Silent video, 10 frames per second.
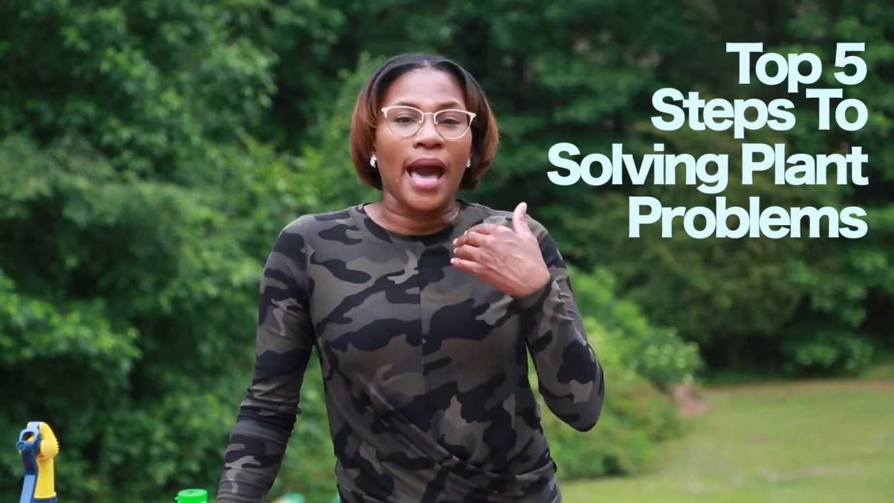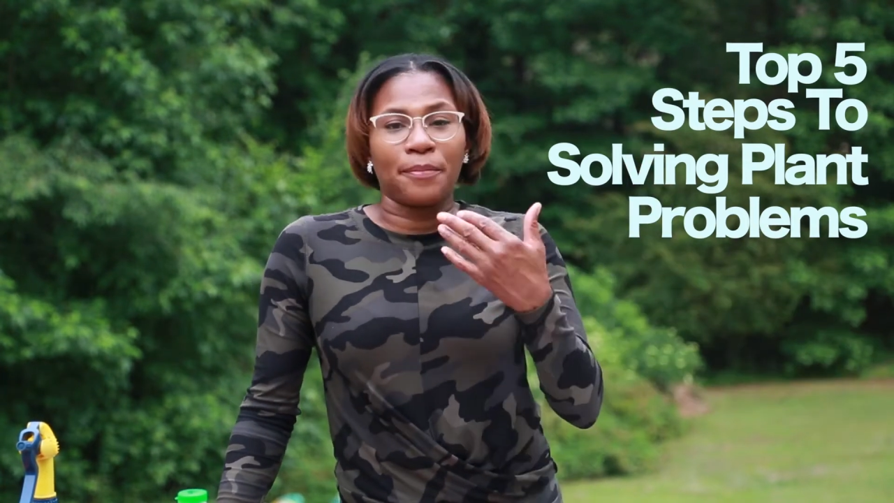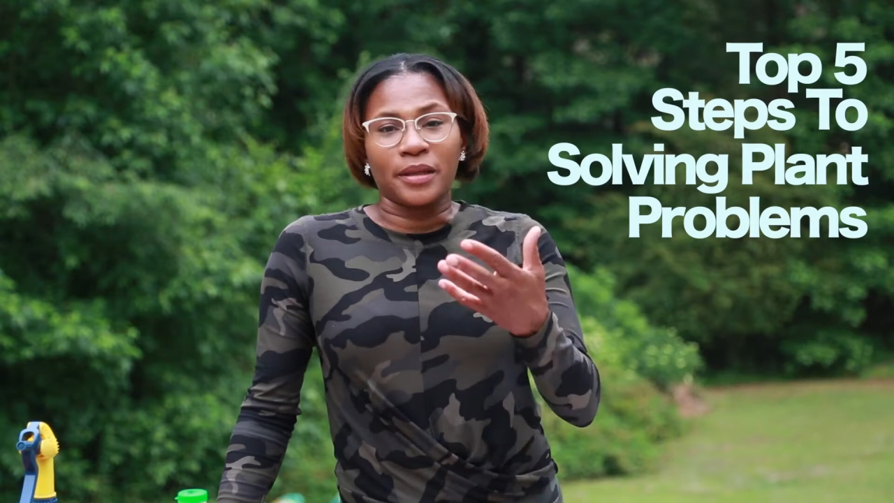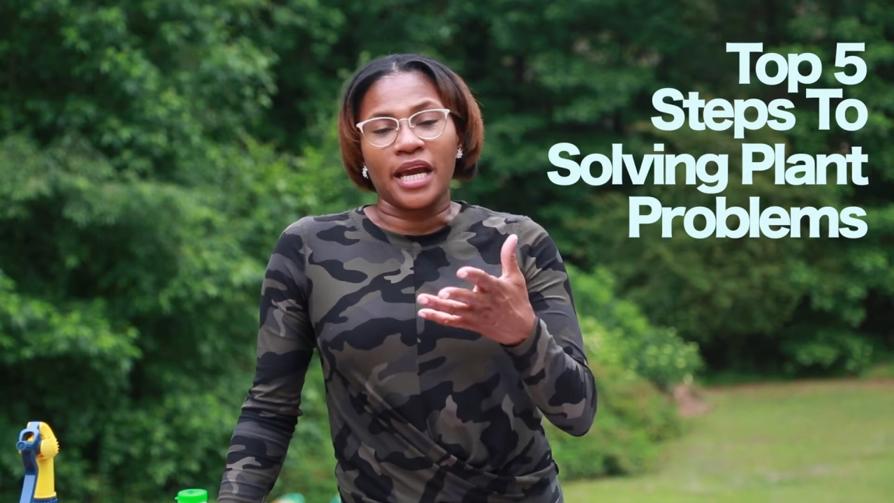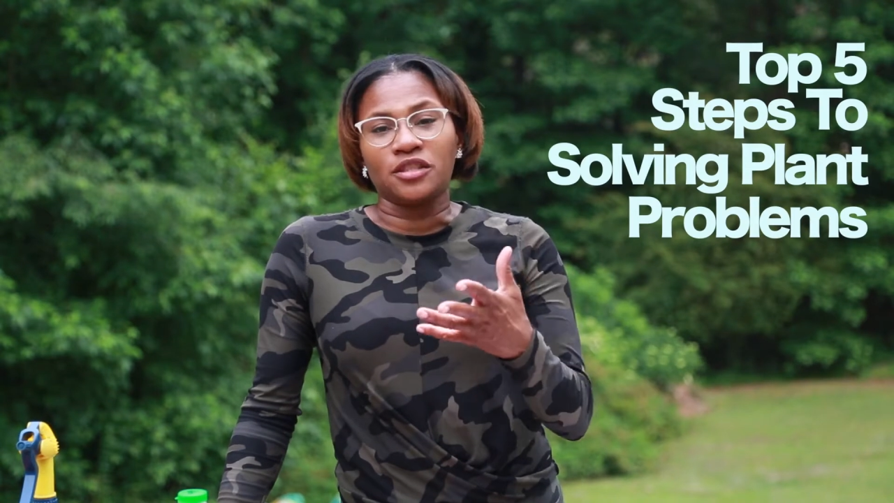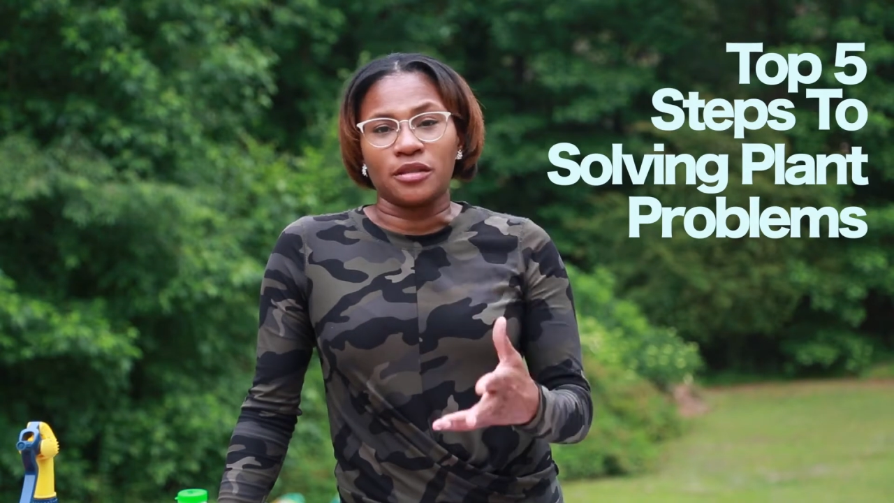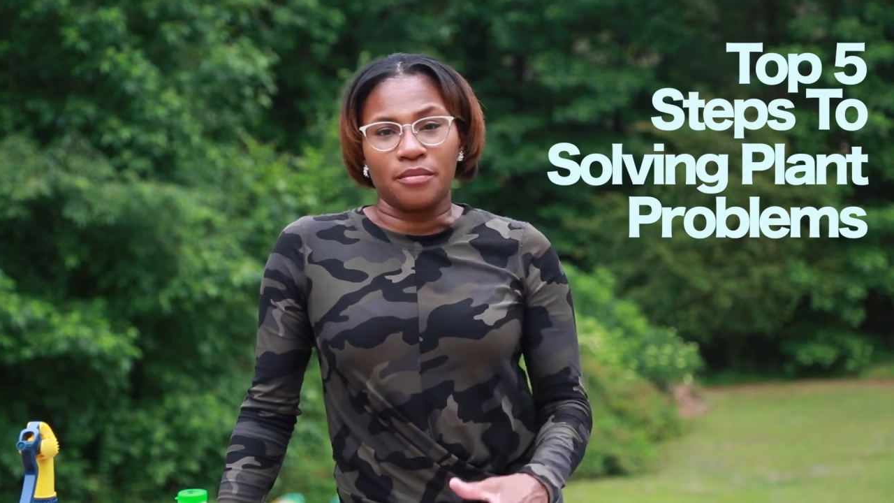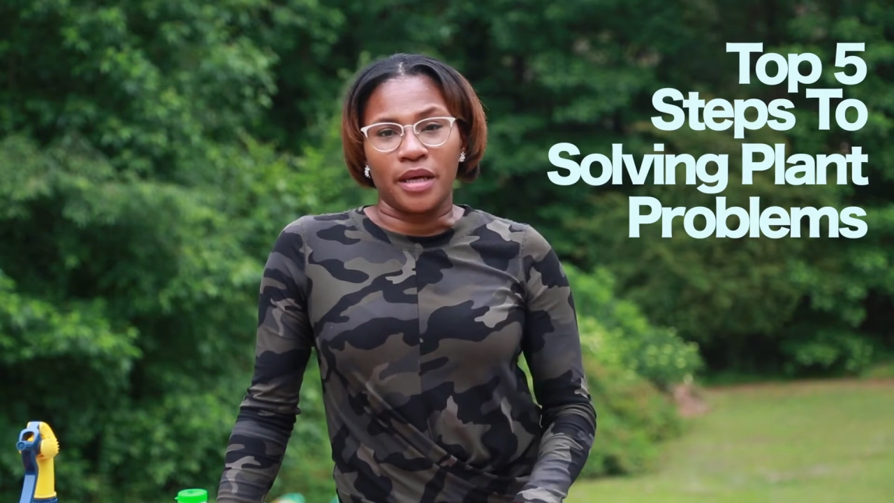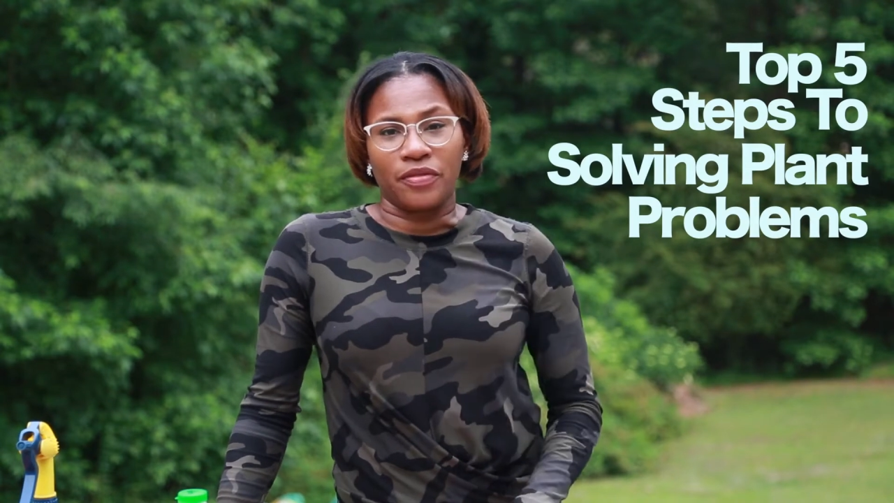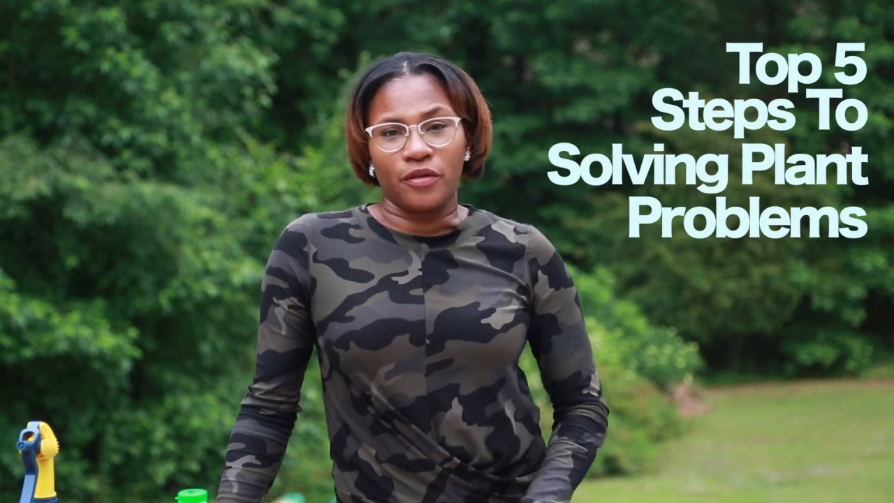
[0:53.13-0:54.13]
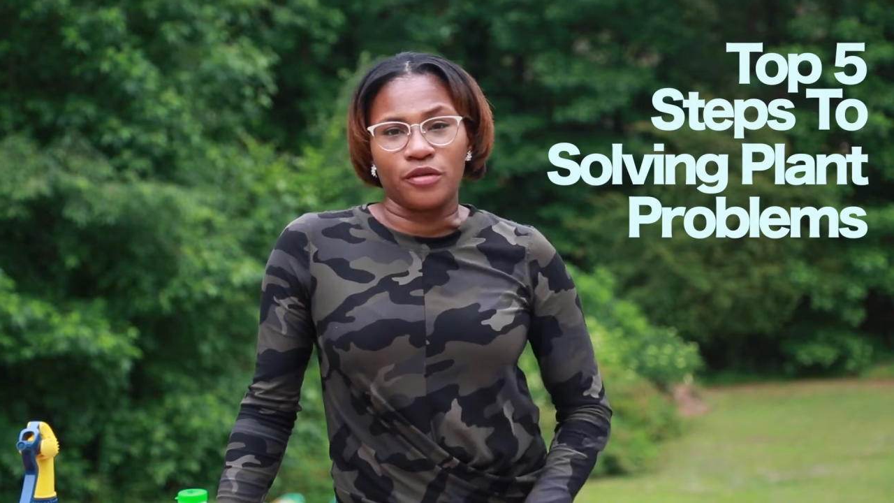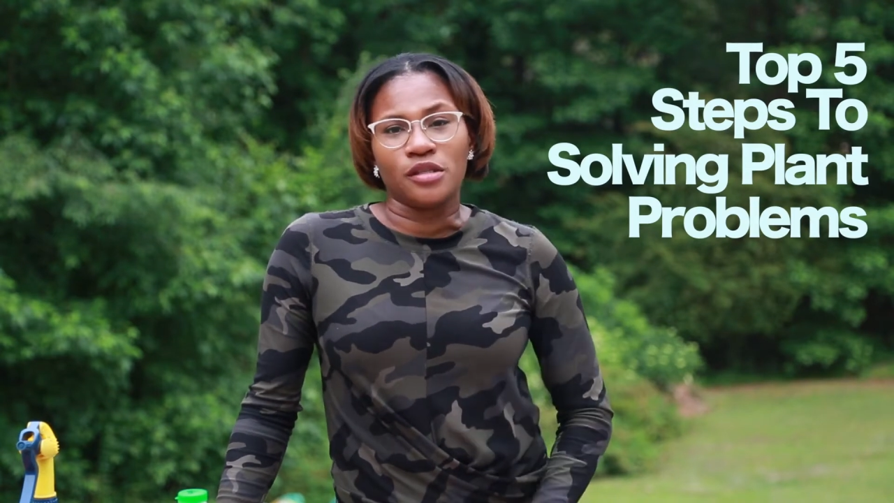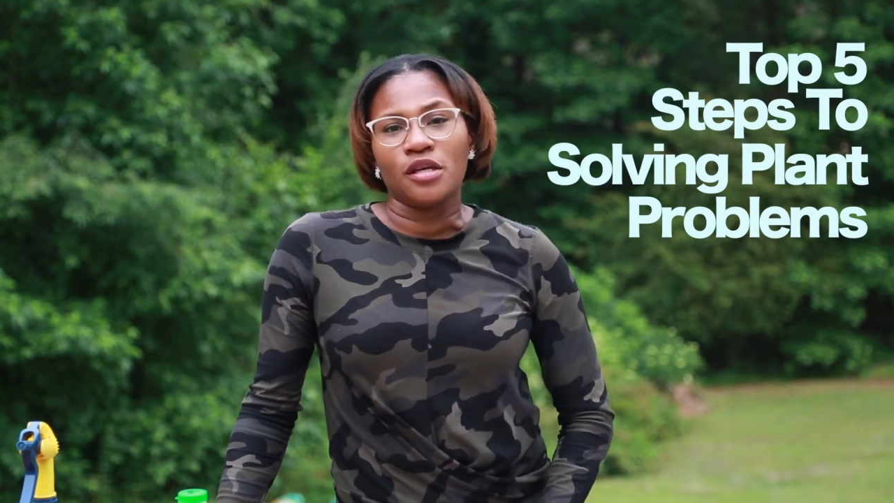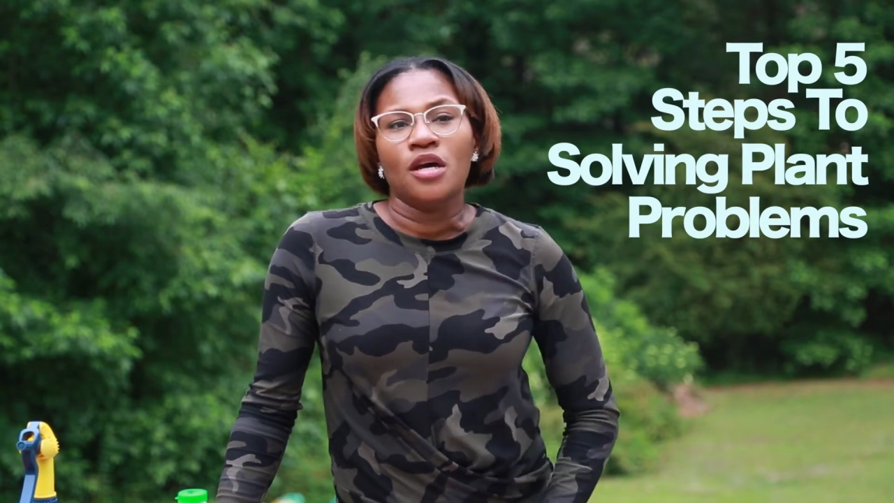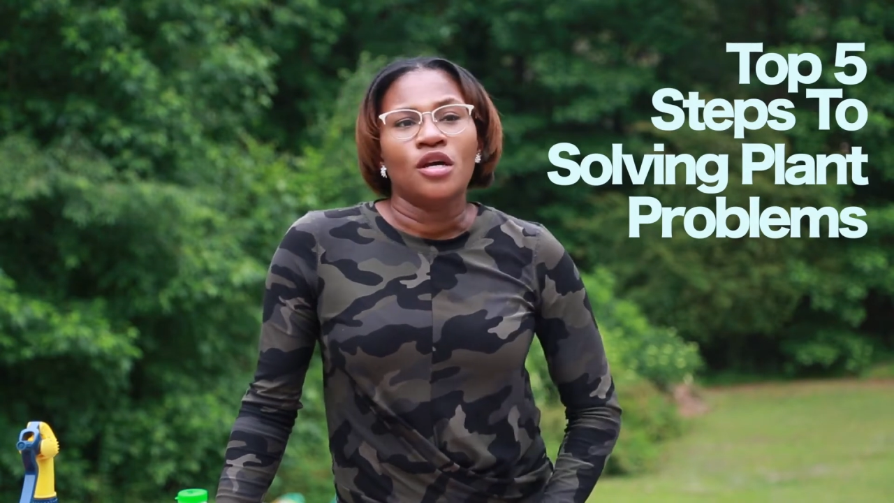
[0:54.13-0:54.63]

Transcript: application methods.